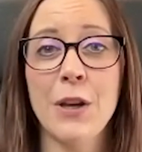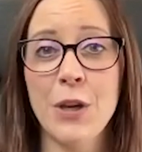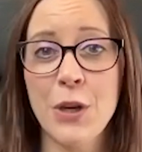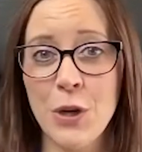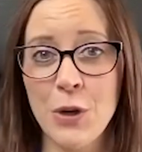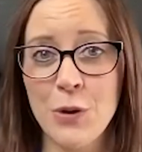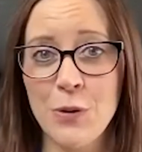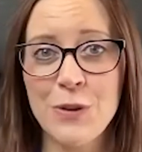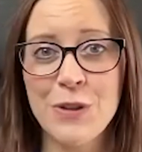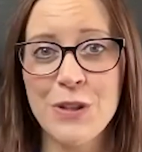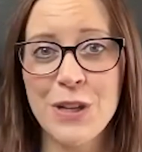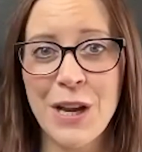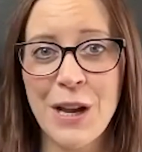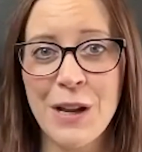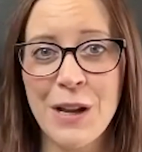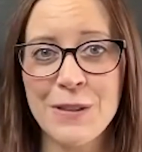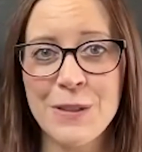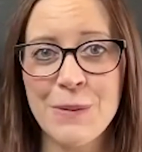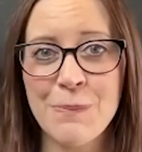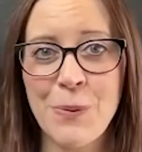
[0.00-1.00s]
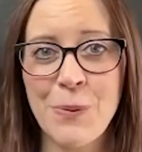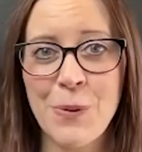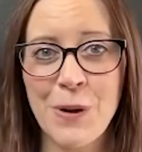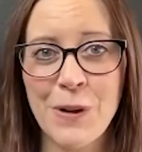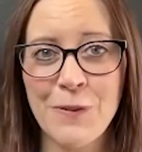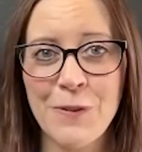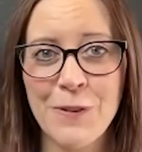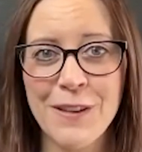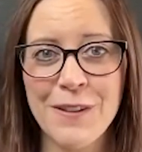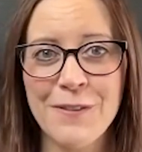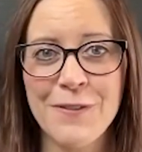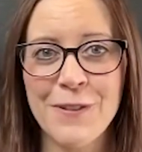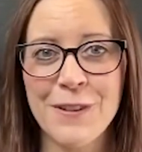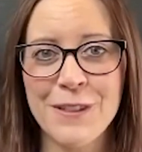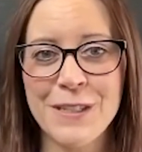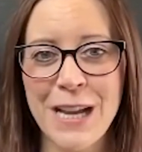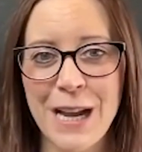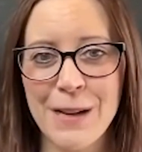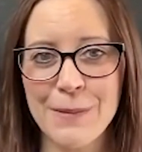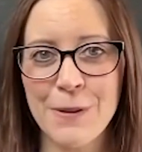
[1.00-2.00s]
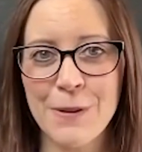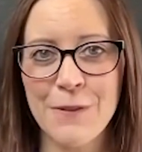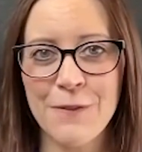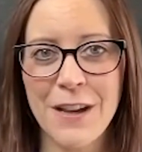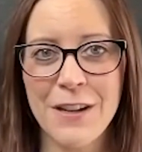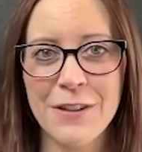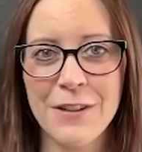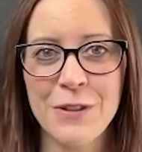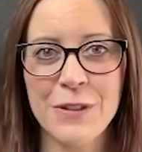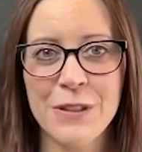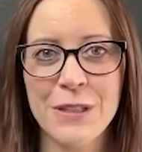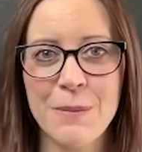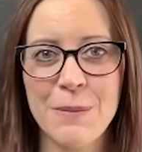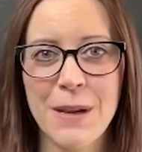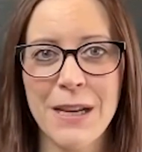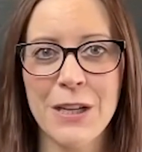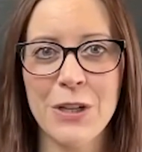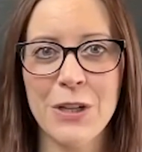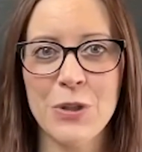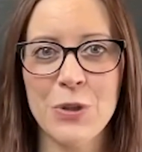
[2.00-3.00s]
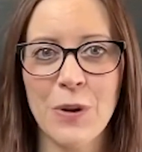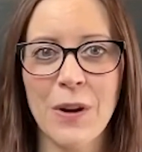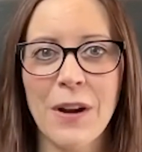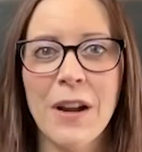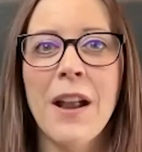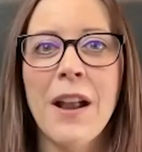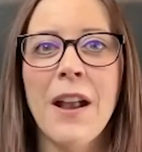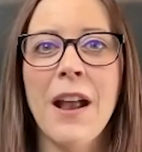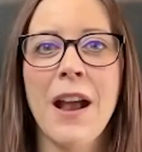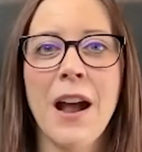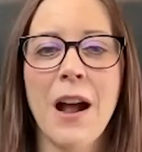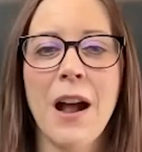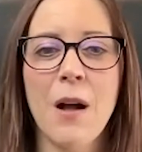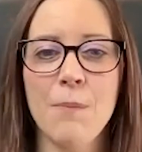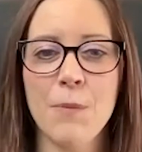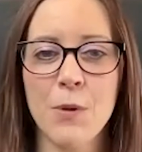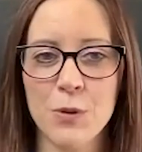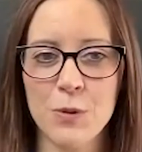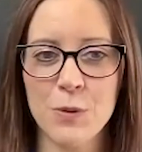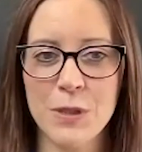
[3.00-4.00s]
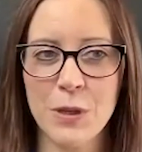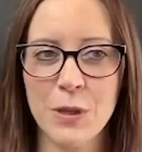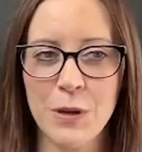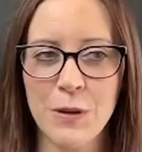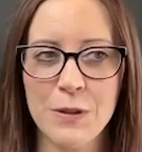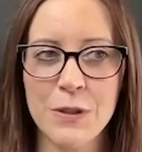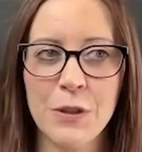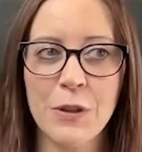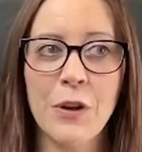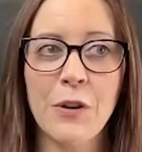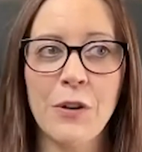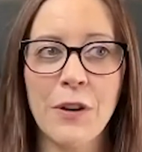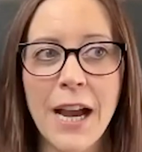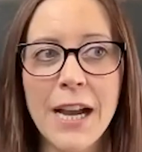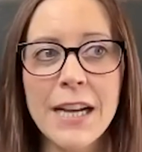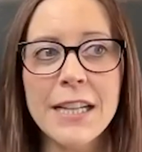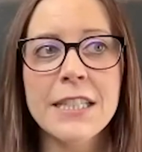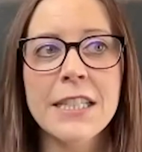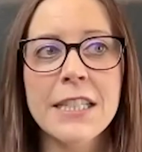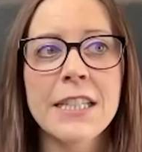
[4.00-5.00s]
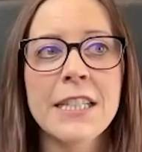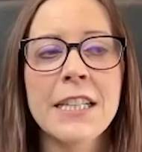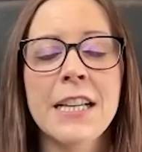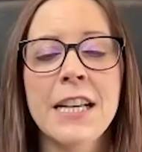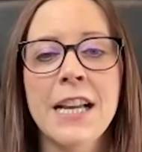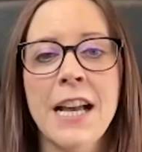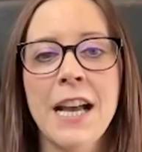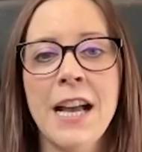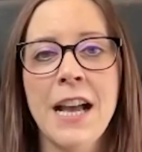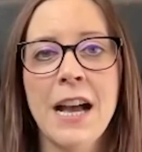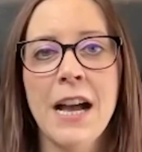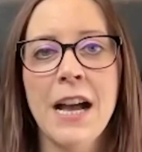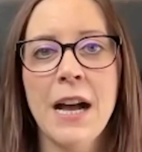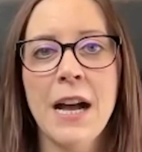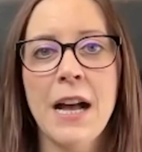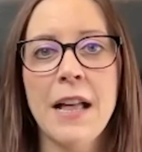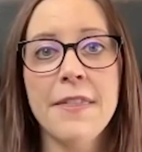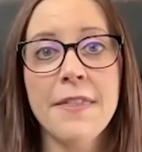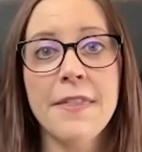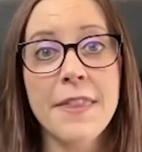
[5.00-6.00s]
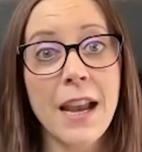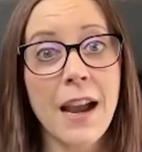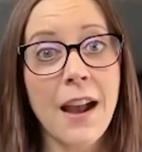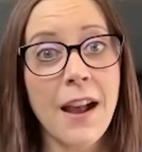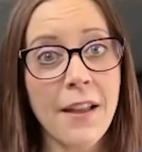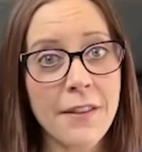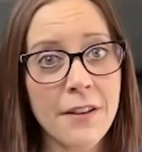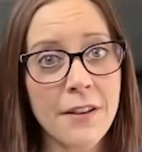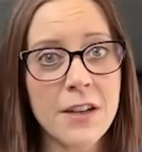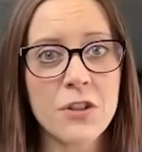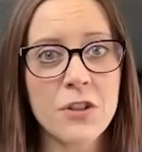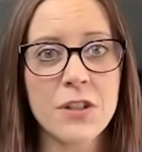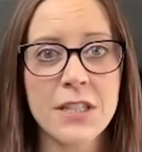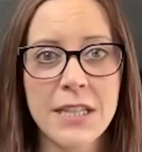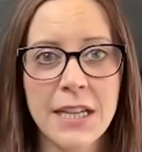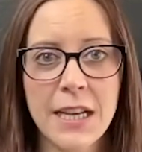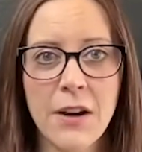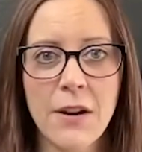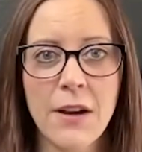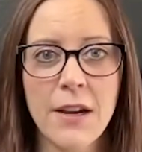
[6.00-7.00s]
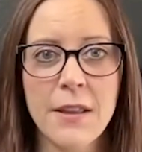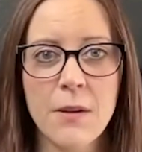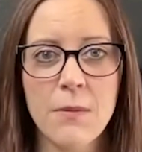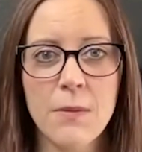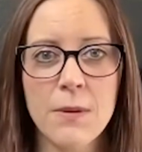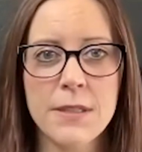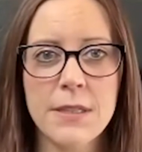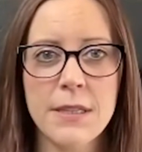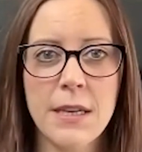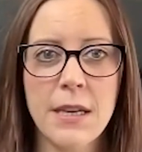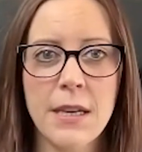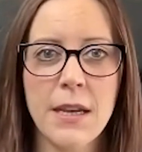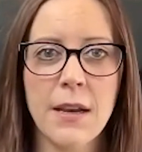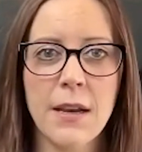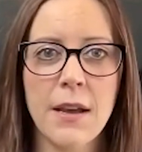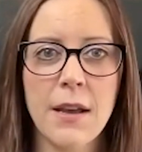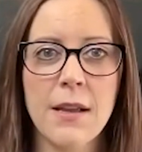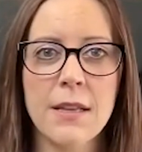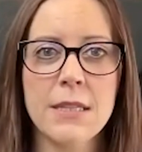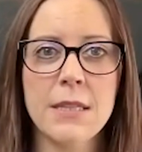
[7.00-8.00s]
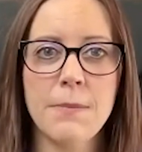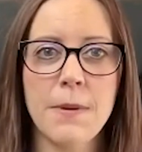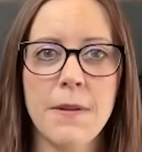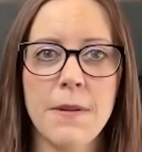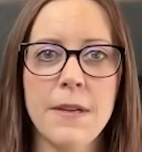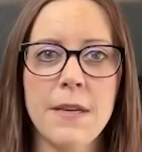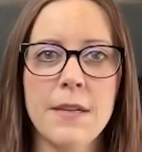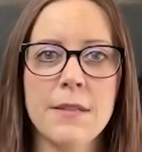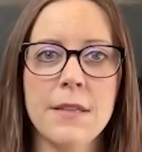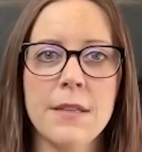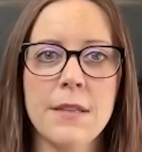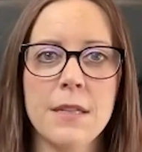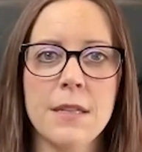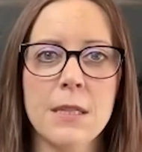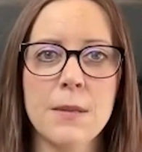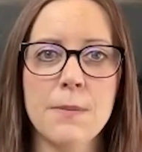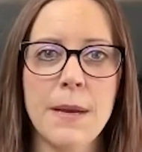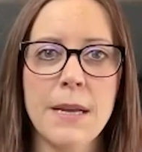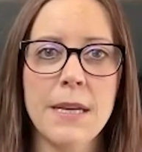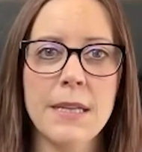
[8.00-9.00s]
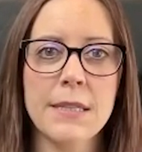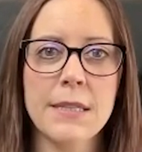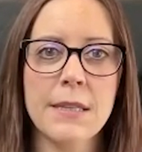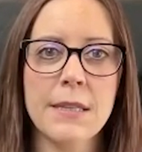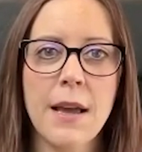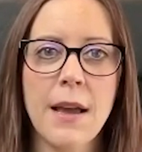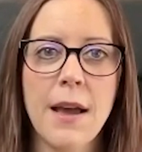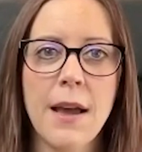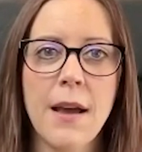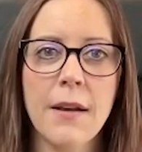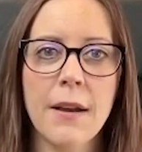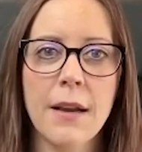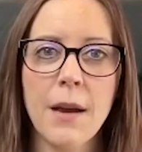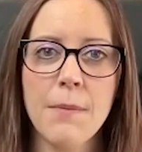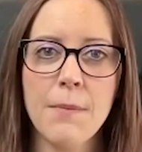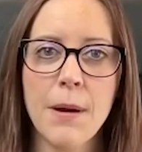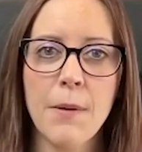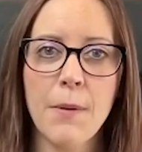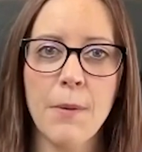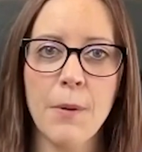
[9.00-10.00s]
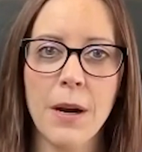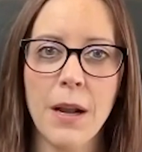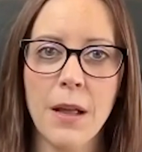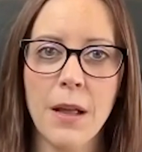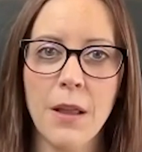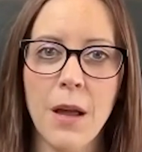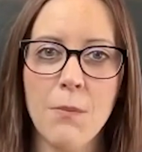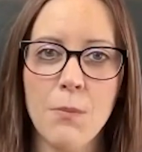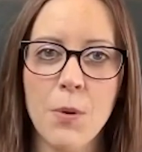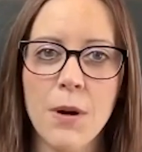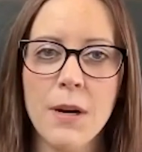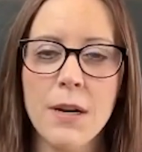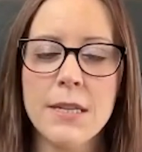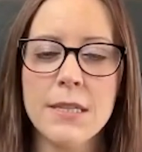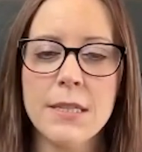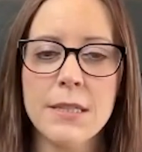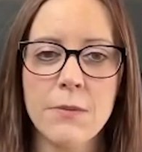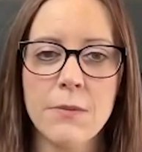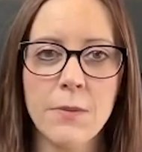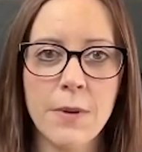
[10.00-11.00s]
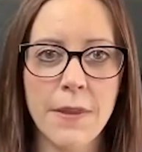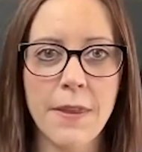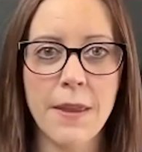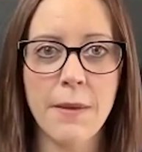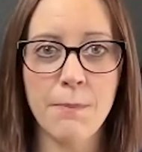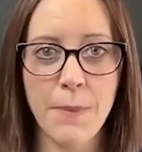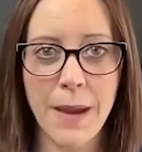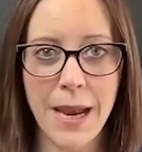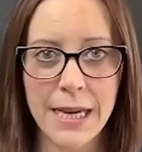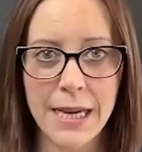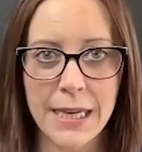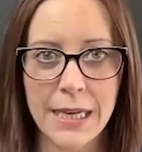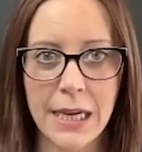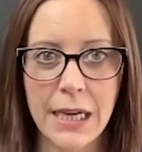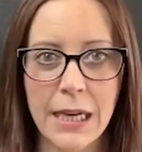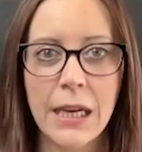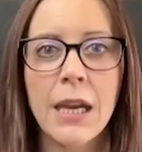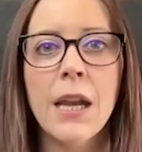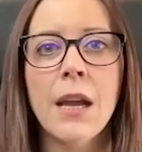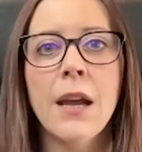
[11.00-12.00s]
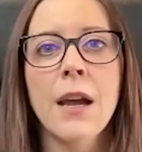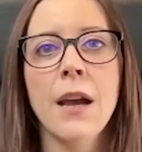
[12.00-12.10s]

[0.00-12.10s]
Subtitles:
huge supporter for tax professionals and making sure those returns are correct. The other interesting area that we're seeing CBVs in the space come out a lot more is within banking.